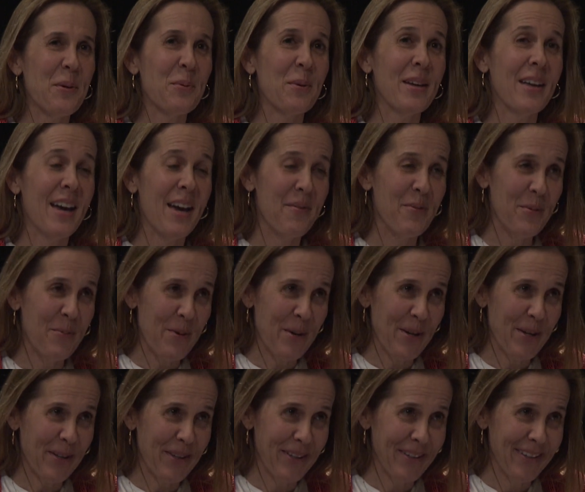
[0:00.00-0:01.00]
We have a
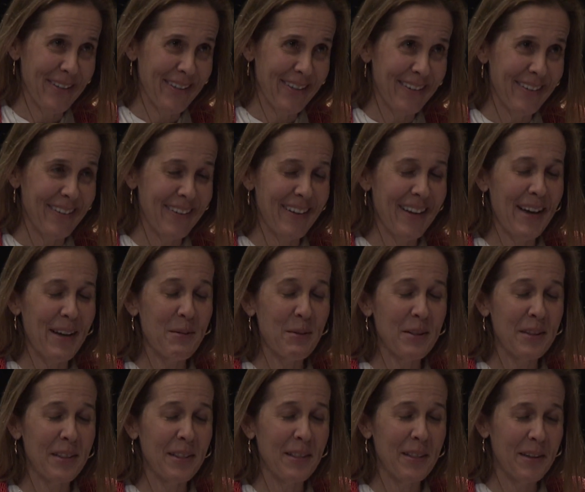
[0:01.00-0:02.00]
walker. I
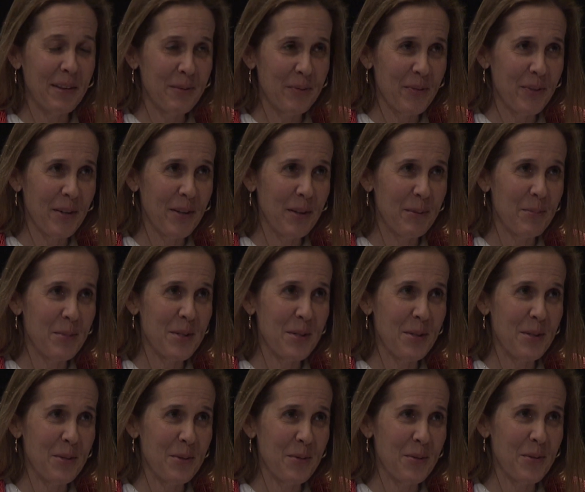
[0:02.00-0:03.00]
would love for him to
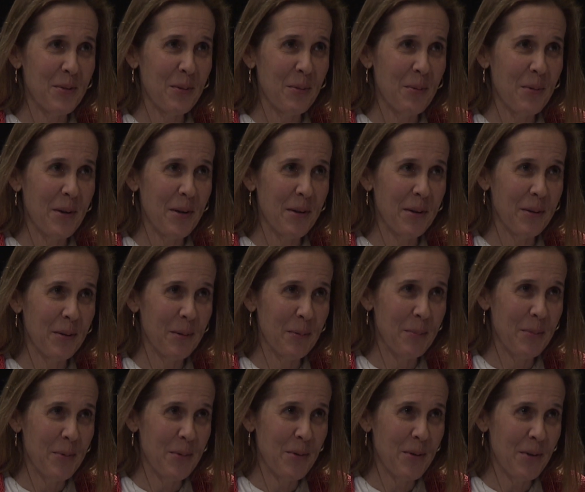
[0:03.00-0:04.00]
use the walker
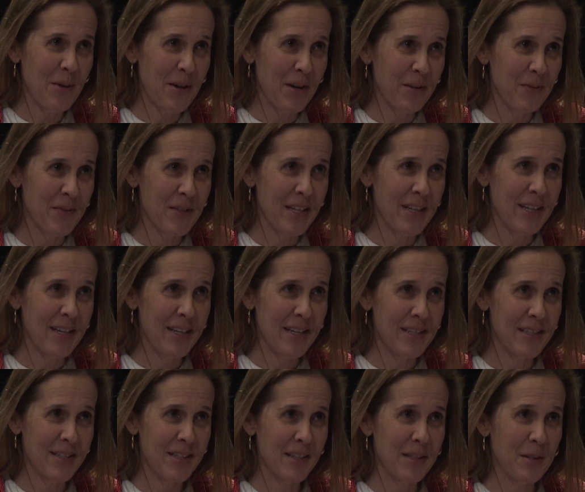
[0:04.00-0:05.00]
more often.
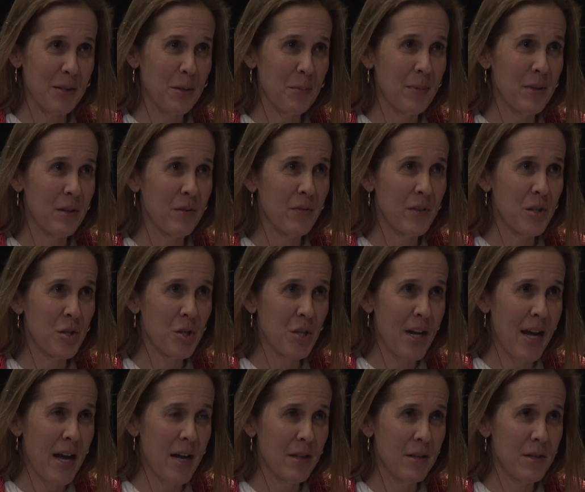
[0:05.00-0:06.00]
It's a little bit of a
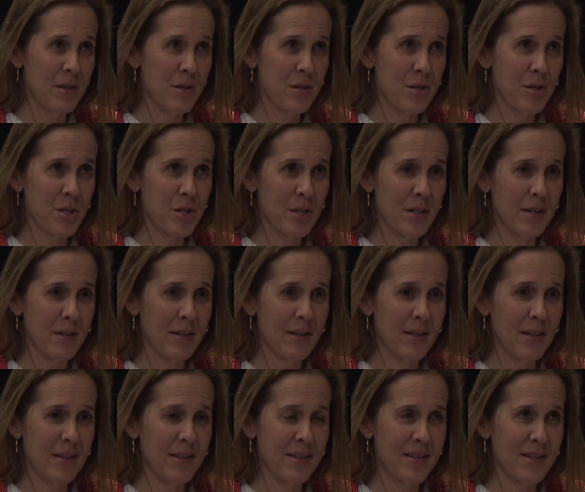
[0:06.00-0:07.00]
challenge.
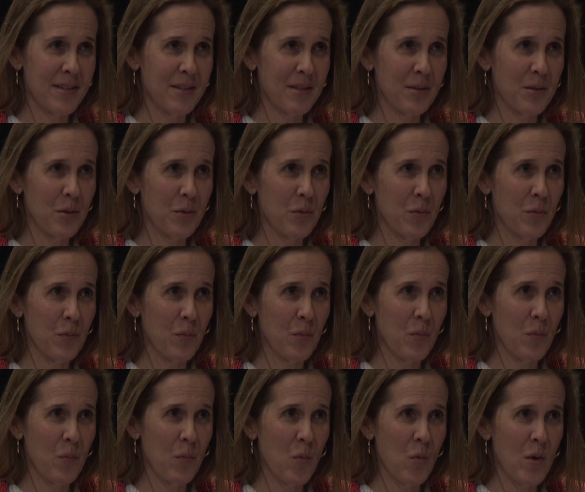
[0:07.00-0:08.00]
He still
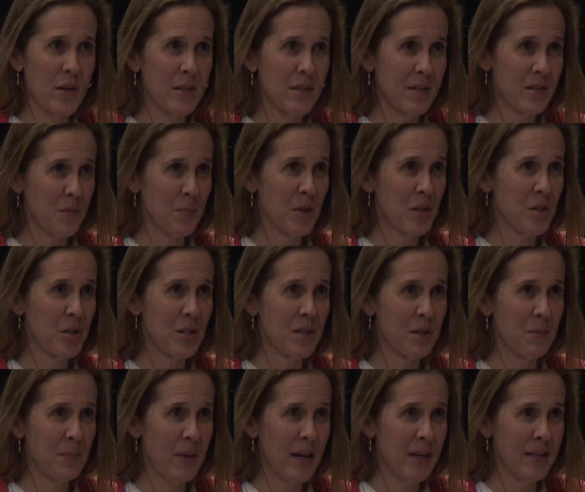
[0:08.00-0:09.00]
wants as much
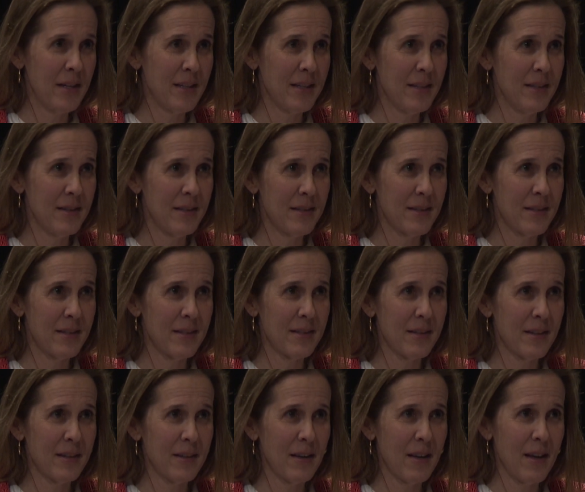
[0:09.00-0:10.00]
independence,
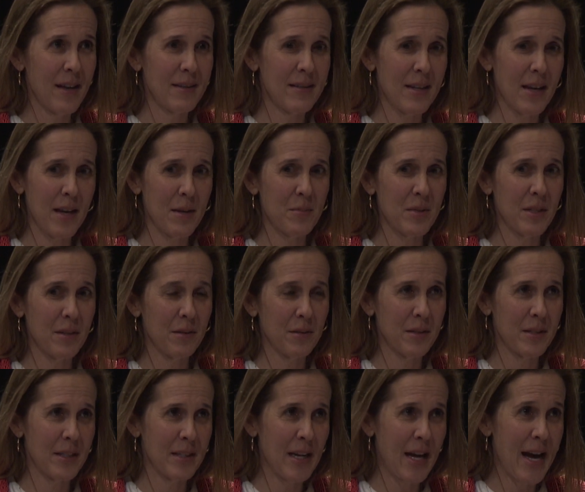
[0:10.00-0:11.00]
at times a little
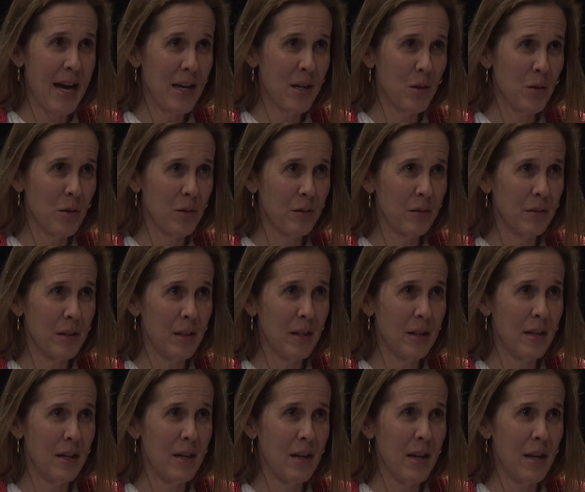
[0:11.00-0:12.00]
denial
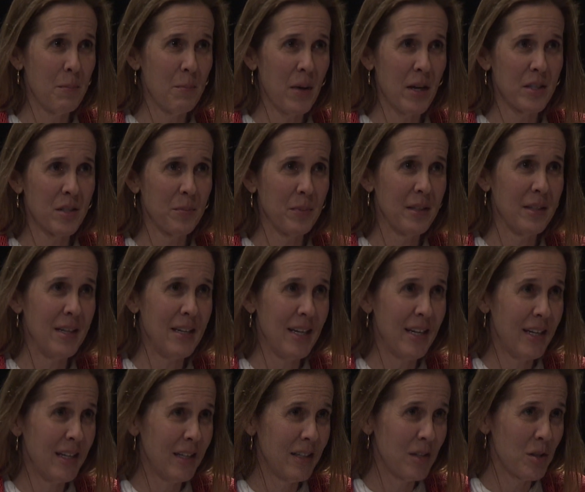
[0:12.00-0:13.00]
in possibly
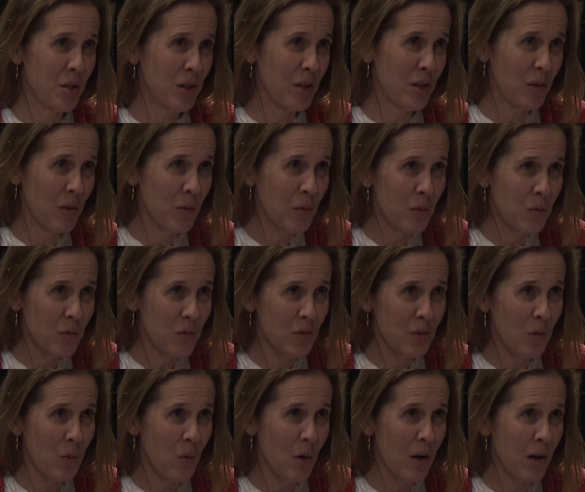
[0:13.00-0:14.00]
needing to use
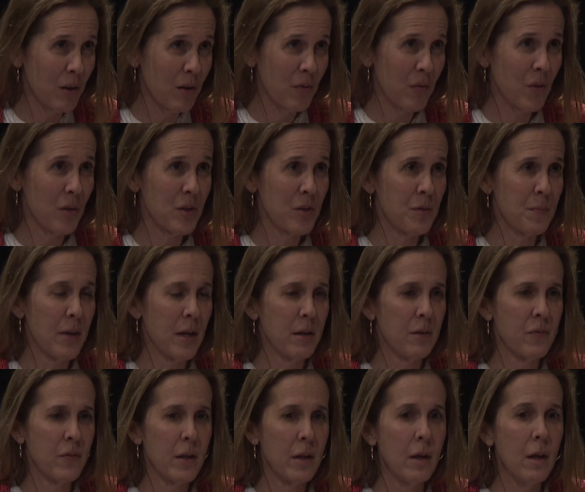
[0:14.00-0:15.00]
the walker for his
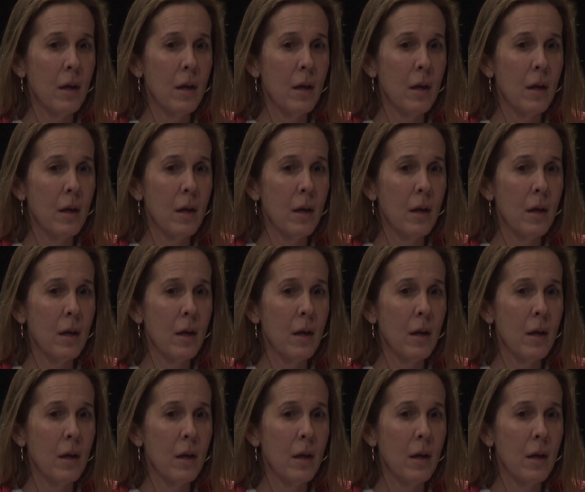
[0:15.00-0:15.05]
benefit.